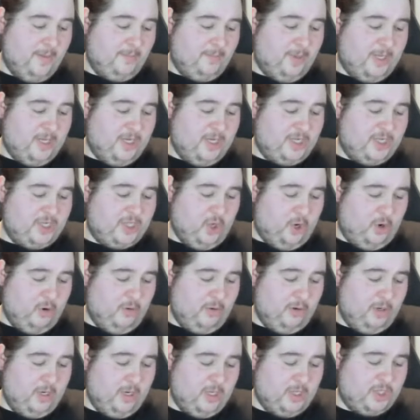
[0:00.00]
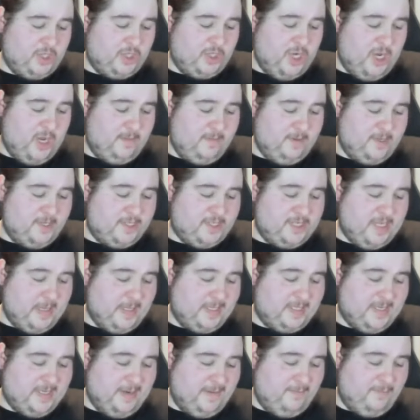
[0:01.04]
Please store and serve at
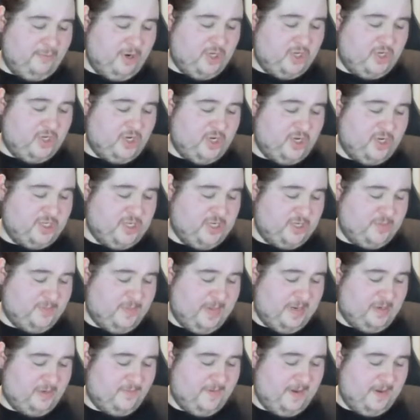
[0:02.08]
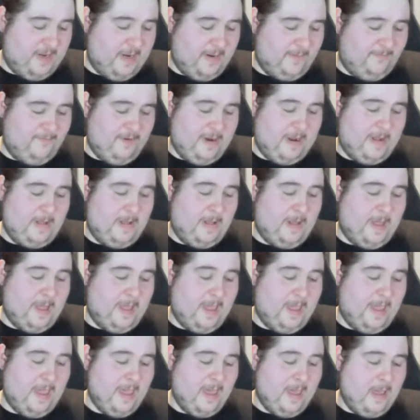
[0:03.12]
cellar temperatures. This beer is vegan
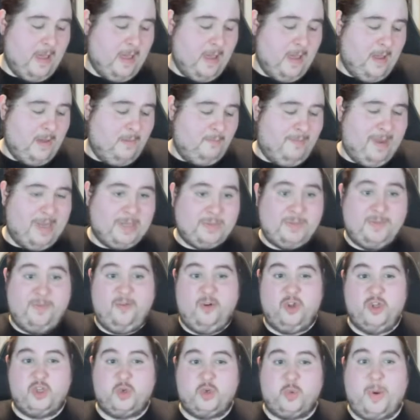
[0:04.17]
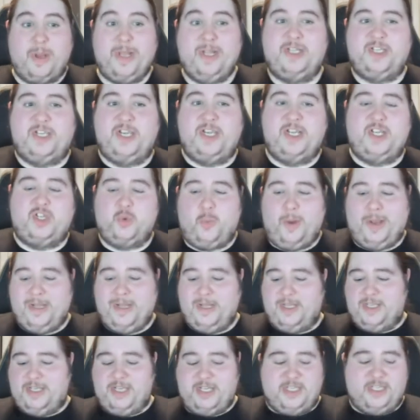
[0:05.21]
friendly. Best before
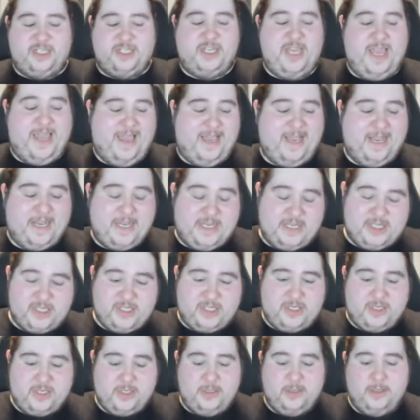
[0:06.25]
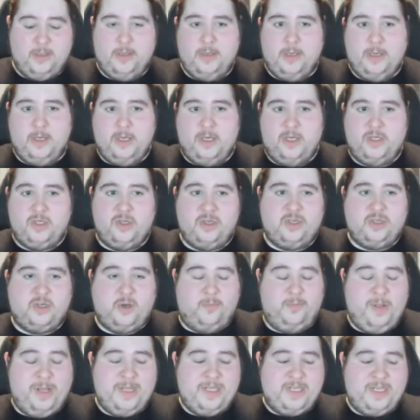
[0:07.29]
2026. So it's
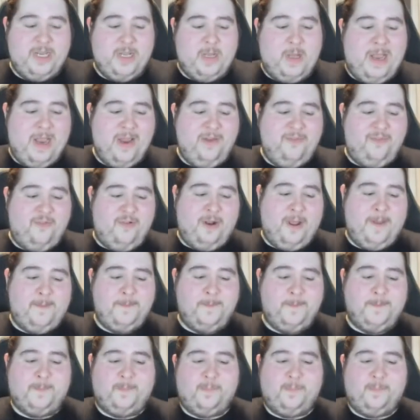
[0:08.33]
got plenty of life on it.